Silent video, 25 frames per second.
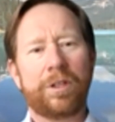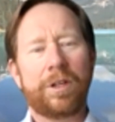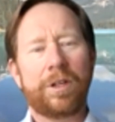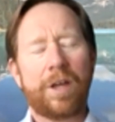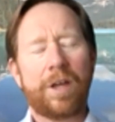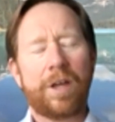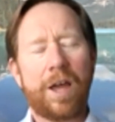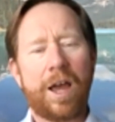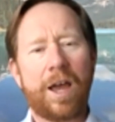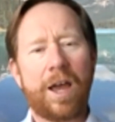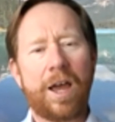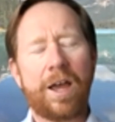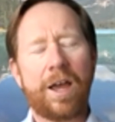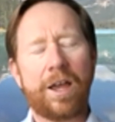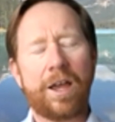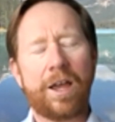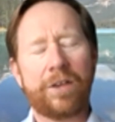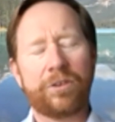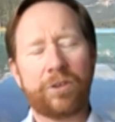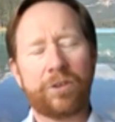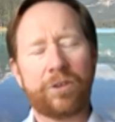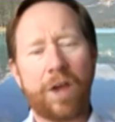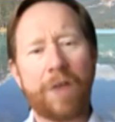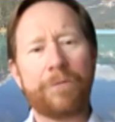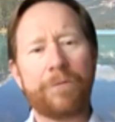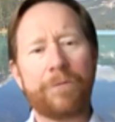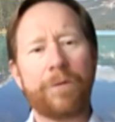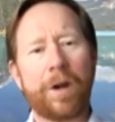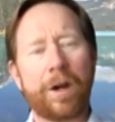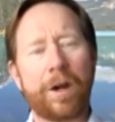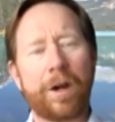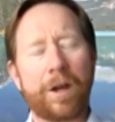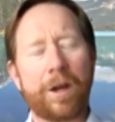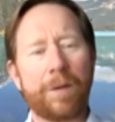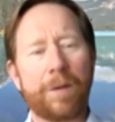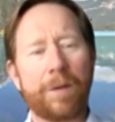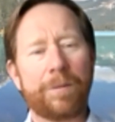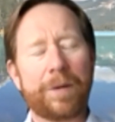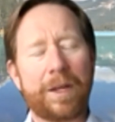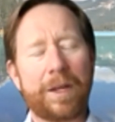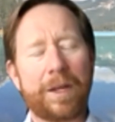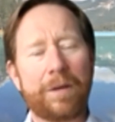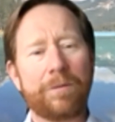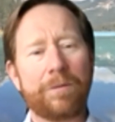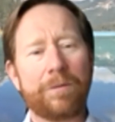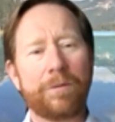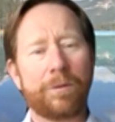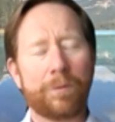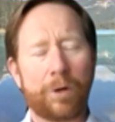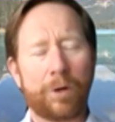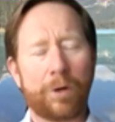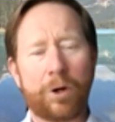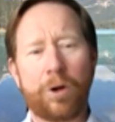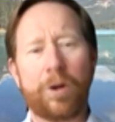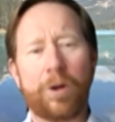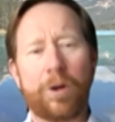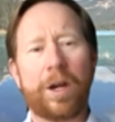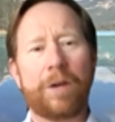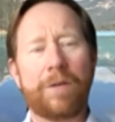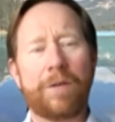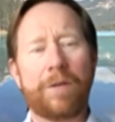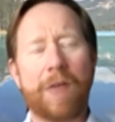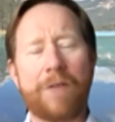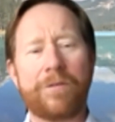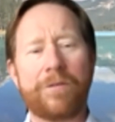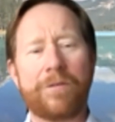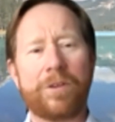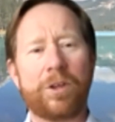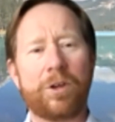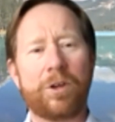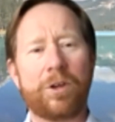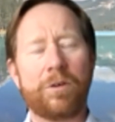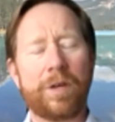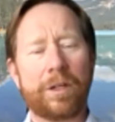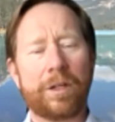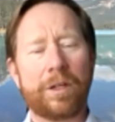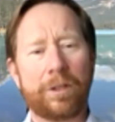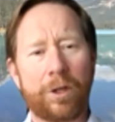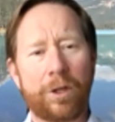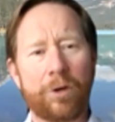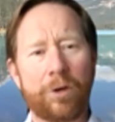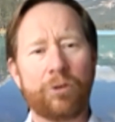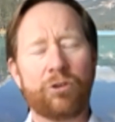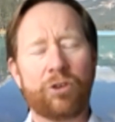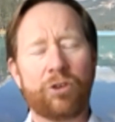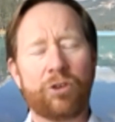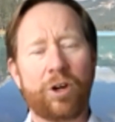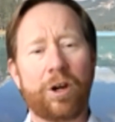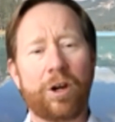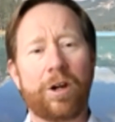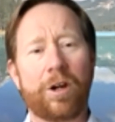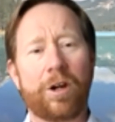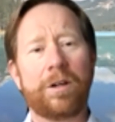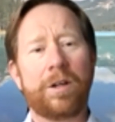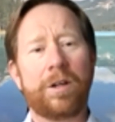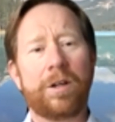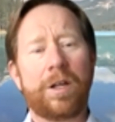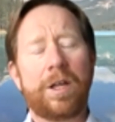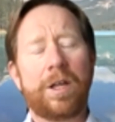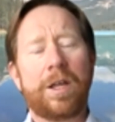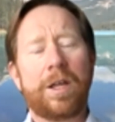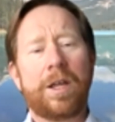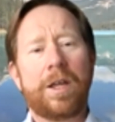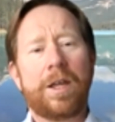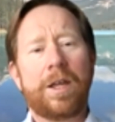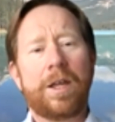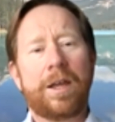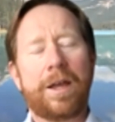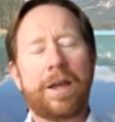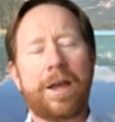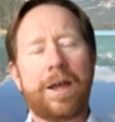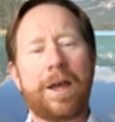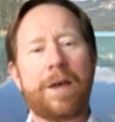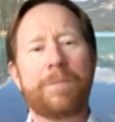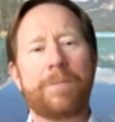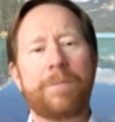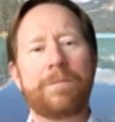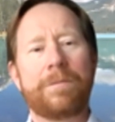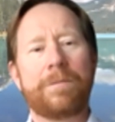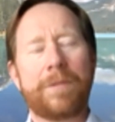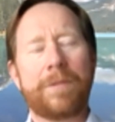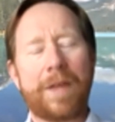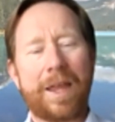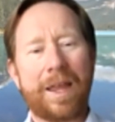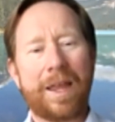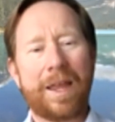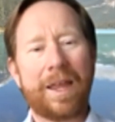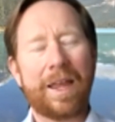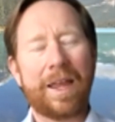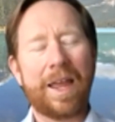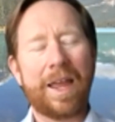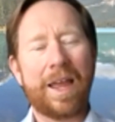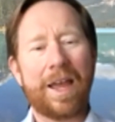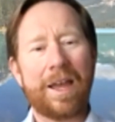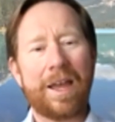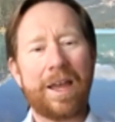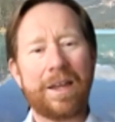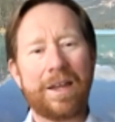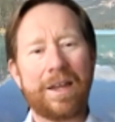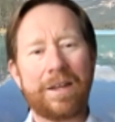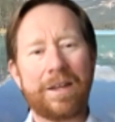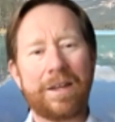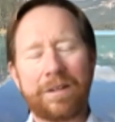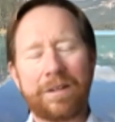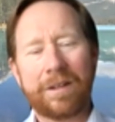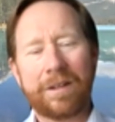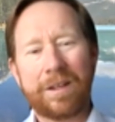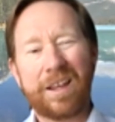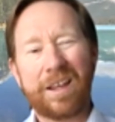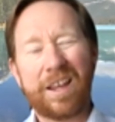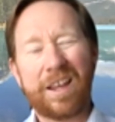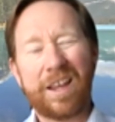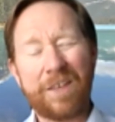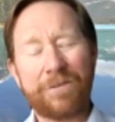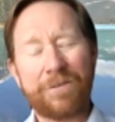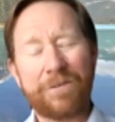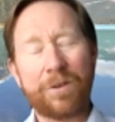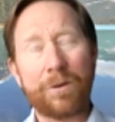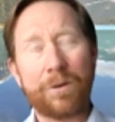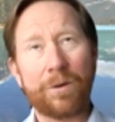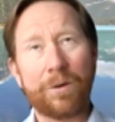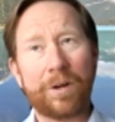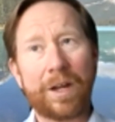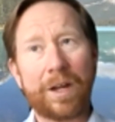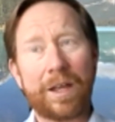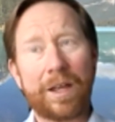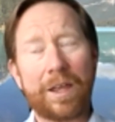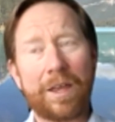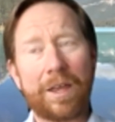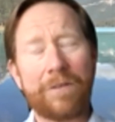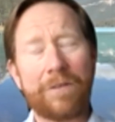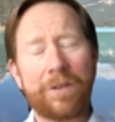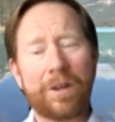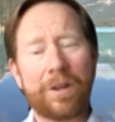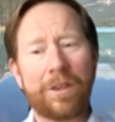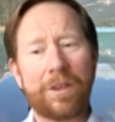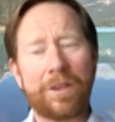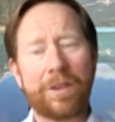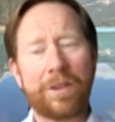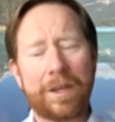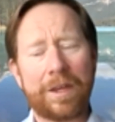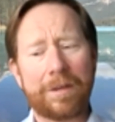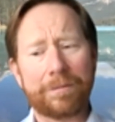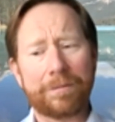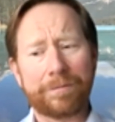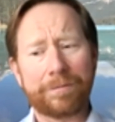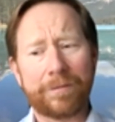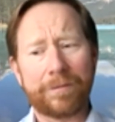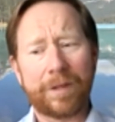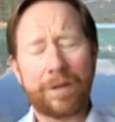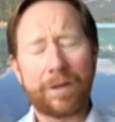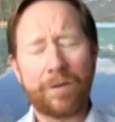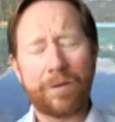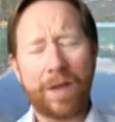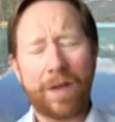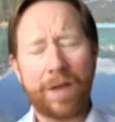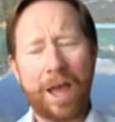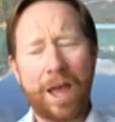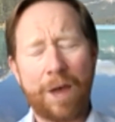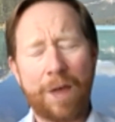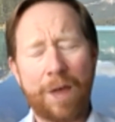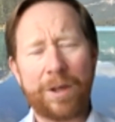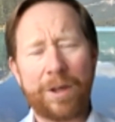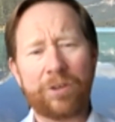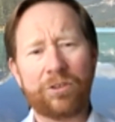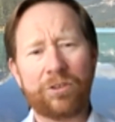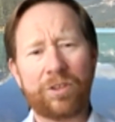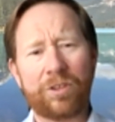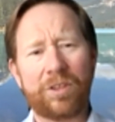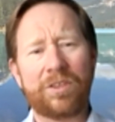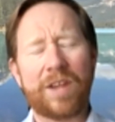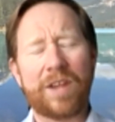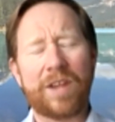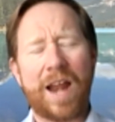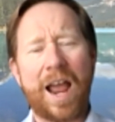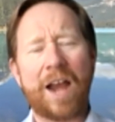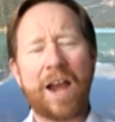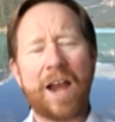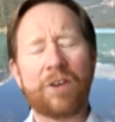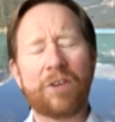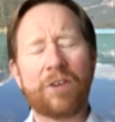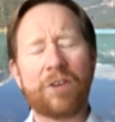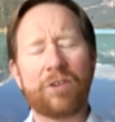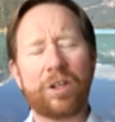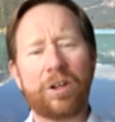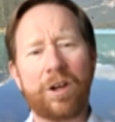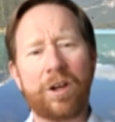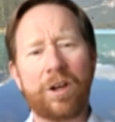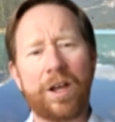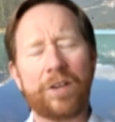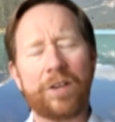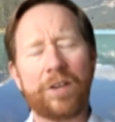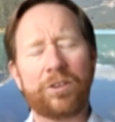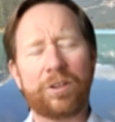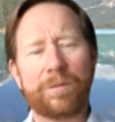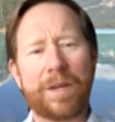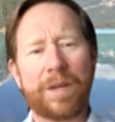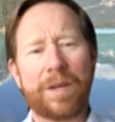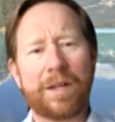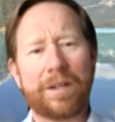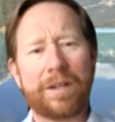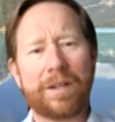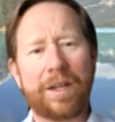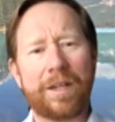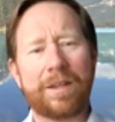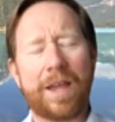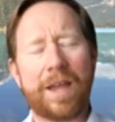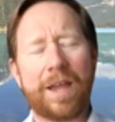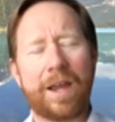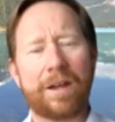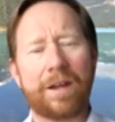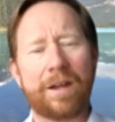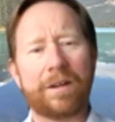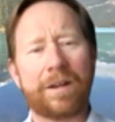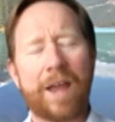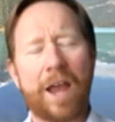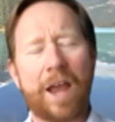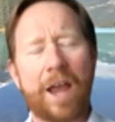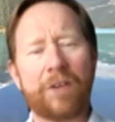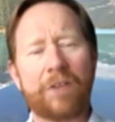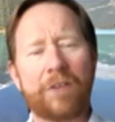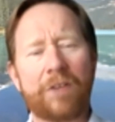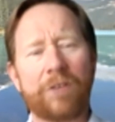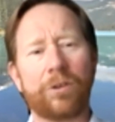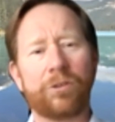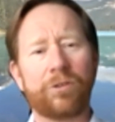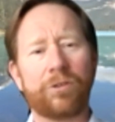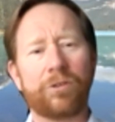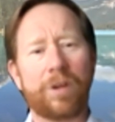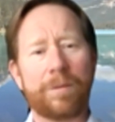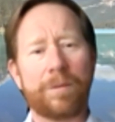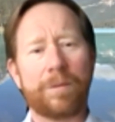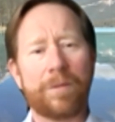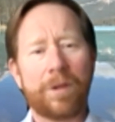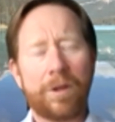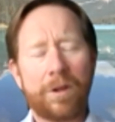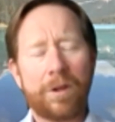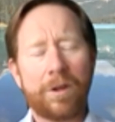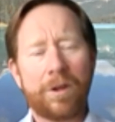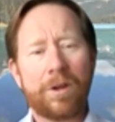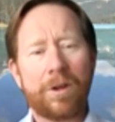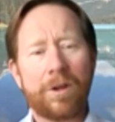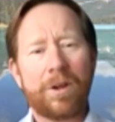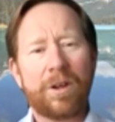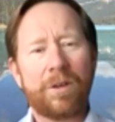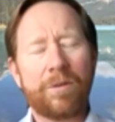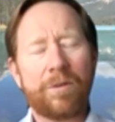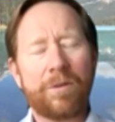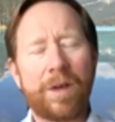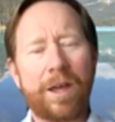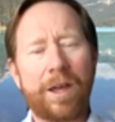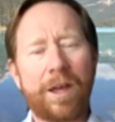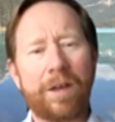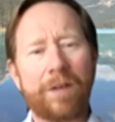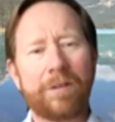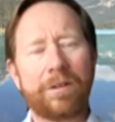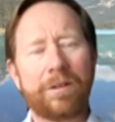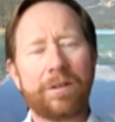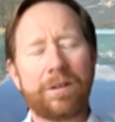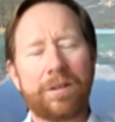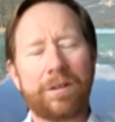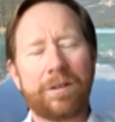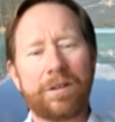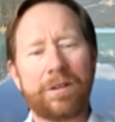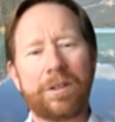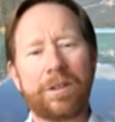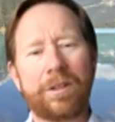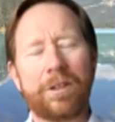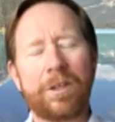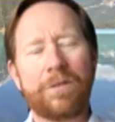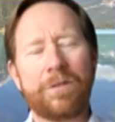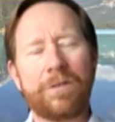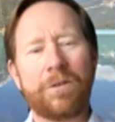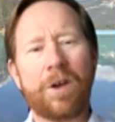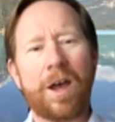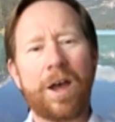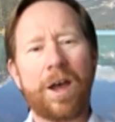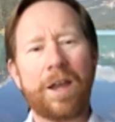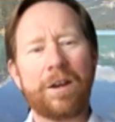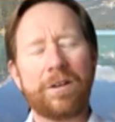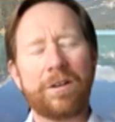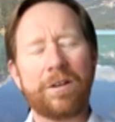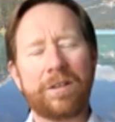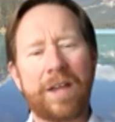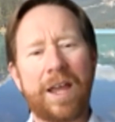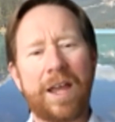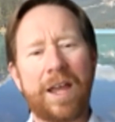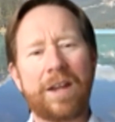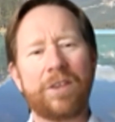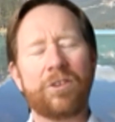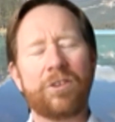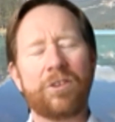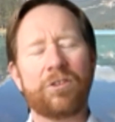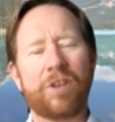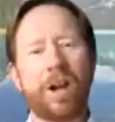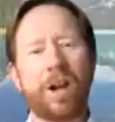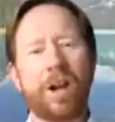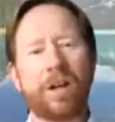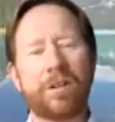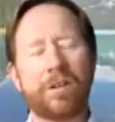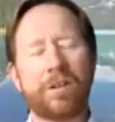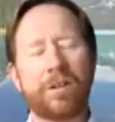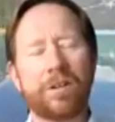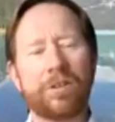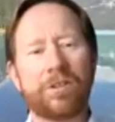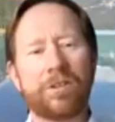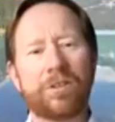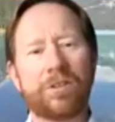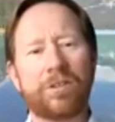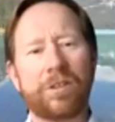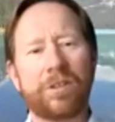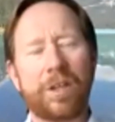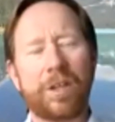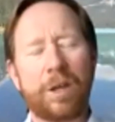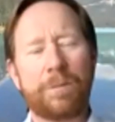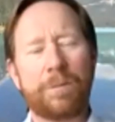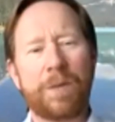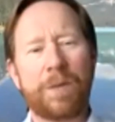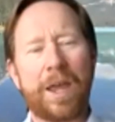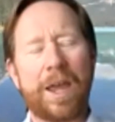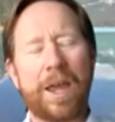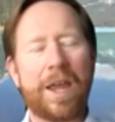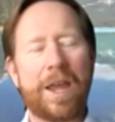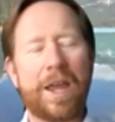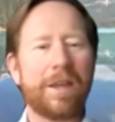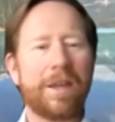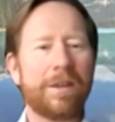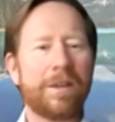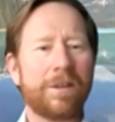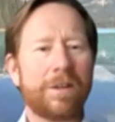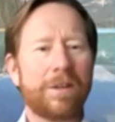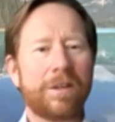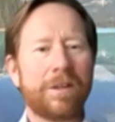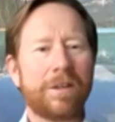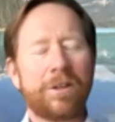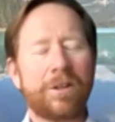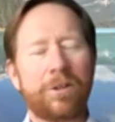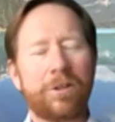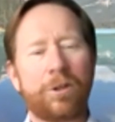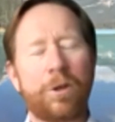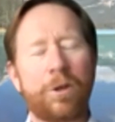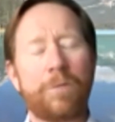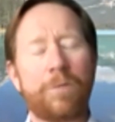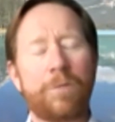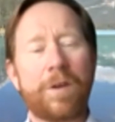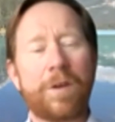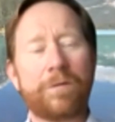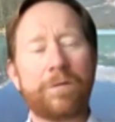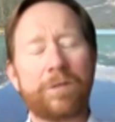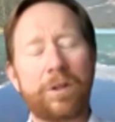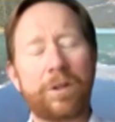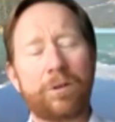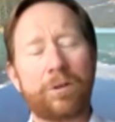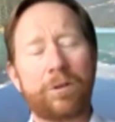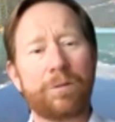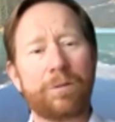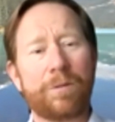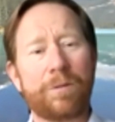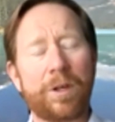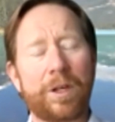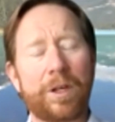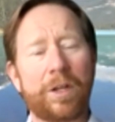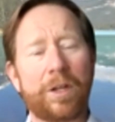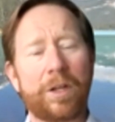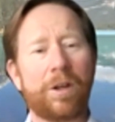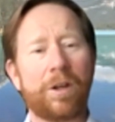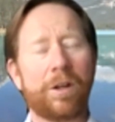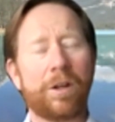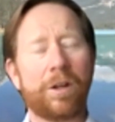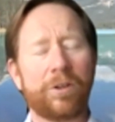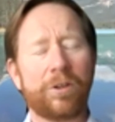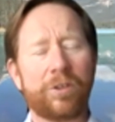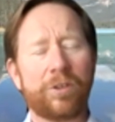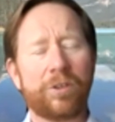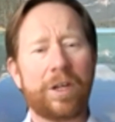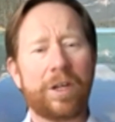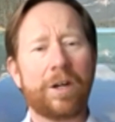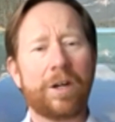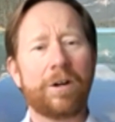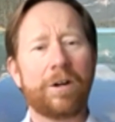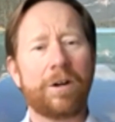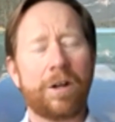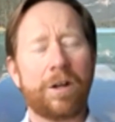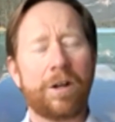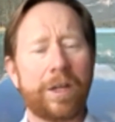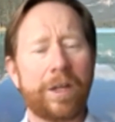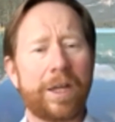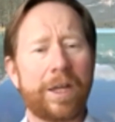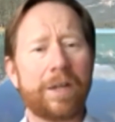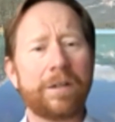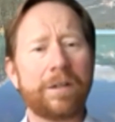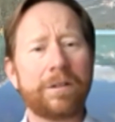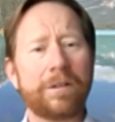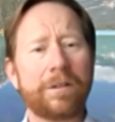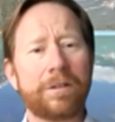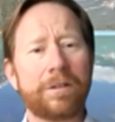software company with recurring revenue and low churn, and if you think, well, how much does it actually cost to maintain that cash flow stream? Well, you've got your 10 instructors that you pay $250,000 to $1 million a year all in.